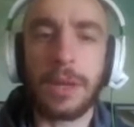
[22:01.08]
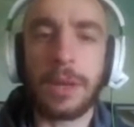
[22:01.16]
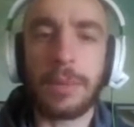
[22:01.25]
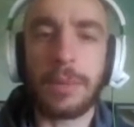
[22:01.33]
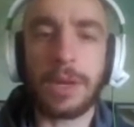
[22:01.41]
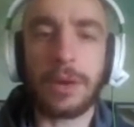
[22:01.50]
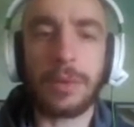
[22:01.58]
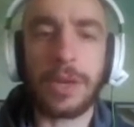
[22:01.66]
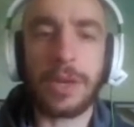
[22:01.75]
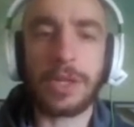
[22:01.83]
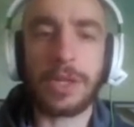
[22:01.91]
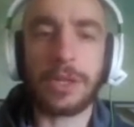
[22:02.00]
But I know
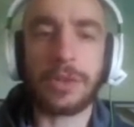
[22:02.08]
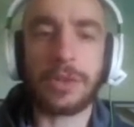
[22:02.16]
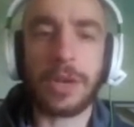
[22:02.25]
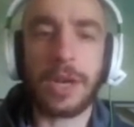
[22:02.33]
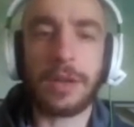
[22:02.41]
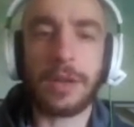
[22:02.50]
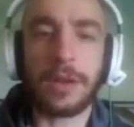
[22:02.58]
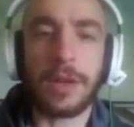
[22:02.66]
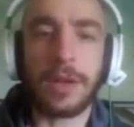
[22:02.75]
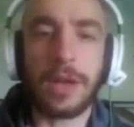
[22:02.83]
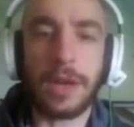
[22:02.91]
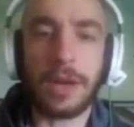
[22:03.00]
Rachel had tried.
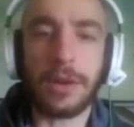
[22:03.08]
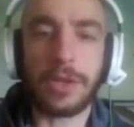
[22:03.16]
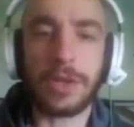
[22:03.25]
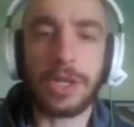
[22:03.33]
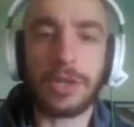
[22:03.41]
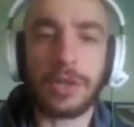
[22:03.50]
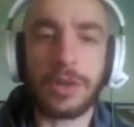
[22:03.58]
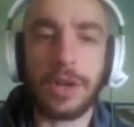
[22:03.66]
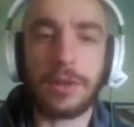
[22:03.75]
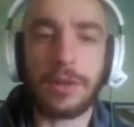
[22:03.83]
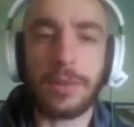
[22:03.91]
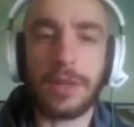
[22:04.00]
I know she had
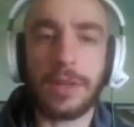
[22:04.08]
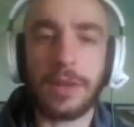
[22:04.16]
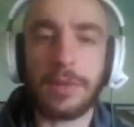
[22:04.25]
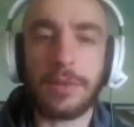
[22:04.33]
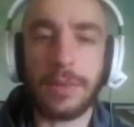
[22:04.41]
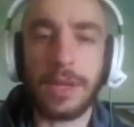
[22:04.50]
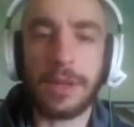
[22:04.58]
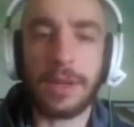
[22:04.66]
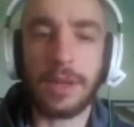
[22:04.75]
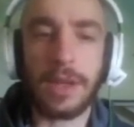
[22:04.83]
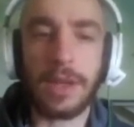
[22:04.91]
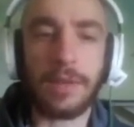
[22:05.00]
tried to be there for me,
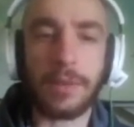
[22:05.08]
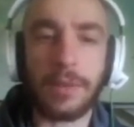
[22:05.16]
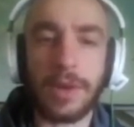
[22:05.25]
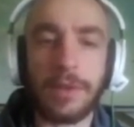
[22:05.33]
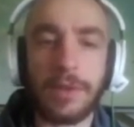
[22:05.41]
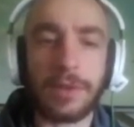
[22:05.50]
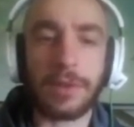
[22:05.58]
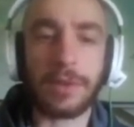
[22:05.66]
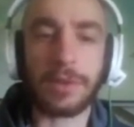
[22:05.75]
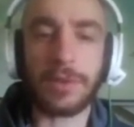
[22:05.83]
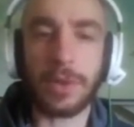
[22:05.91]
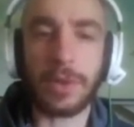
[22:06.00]
even when everything
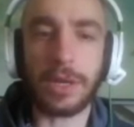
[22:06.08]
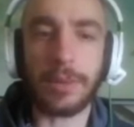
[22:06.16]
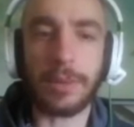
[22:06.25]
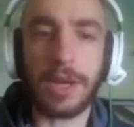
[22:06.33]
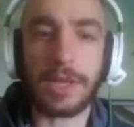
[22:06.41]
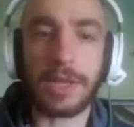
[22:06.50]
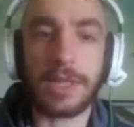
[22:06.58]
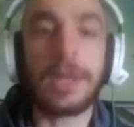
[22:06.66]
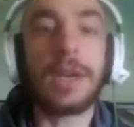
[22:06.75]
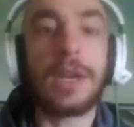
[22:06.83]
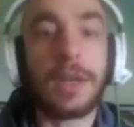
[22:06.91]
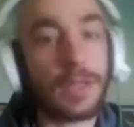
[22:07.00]
was falling apart.
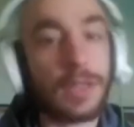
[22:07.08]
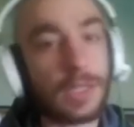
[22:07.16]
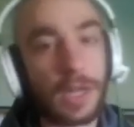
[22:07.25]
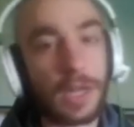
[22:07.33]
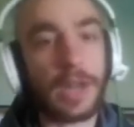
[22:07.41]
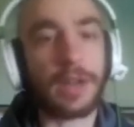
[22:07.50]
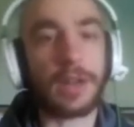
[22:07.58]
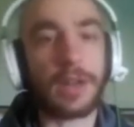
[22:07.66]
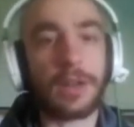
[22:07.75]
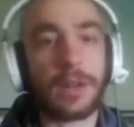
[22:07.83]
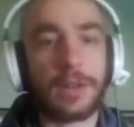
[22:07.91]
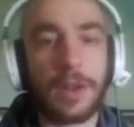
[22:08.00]
This night had
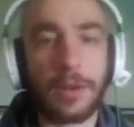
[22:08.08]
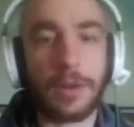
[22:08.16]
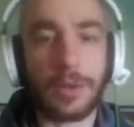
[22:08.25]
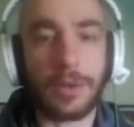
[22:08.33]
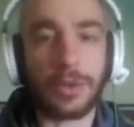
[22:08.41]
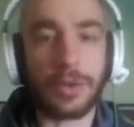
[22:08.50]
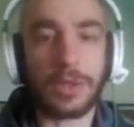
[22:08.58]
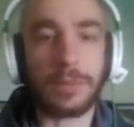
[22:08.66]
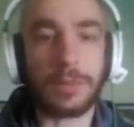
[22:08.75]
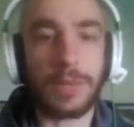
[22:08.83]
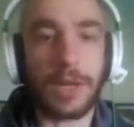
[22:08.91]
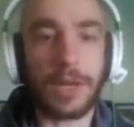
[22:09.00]
unearthed terrible truths,
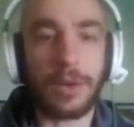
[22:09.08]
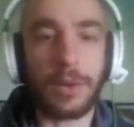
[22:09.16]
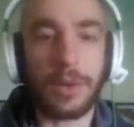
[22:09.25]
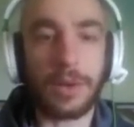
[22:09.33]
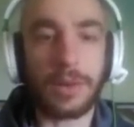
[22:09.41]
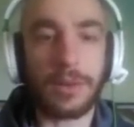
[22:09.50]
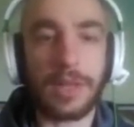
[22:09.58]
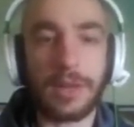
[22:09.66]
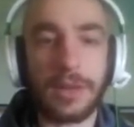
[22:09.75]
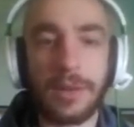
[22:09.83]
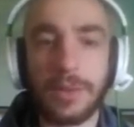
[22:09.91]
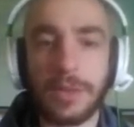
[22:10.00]
but I knew that
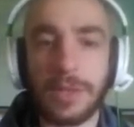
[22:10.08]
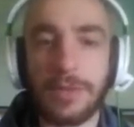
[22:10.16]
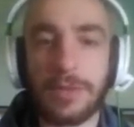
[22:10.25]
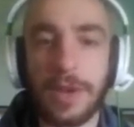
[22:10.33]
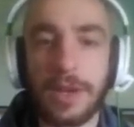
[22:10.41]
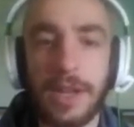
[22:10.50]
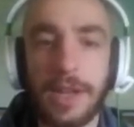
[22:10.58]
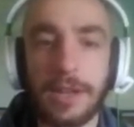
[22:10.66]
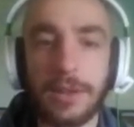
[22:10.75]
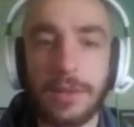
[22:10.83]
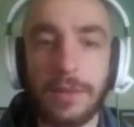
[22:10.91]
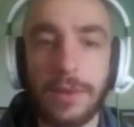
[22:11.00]
it was the final
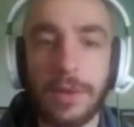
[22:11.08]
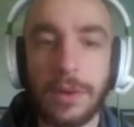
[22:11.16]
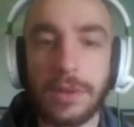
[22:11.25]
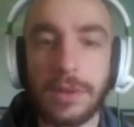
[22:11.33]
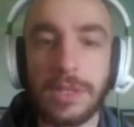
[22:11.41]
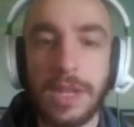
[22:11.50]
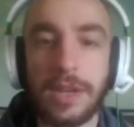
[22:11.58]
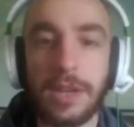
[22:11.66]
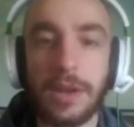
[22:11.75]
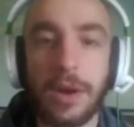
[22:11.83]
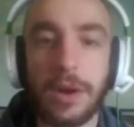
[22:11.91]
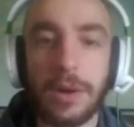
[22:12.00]
act of
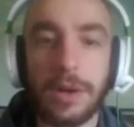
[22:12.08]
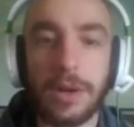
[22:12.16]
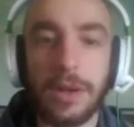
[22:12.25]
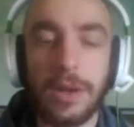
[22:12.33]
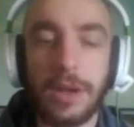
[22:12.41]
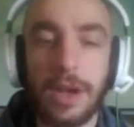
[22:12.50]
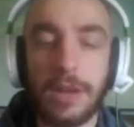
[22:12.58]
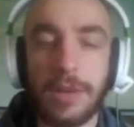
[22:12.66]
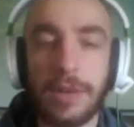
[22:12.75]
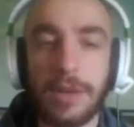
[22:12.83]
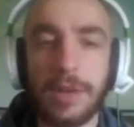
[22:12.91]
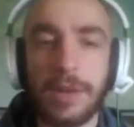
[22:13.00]
long-standing horror I'd
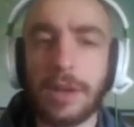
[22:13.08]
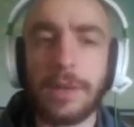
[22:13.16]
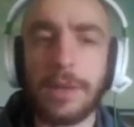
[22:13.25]
been living.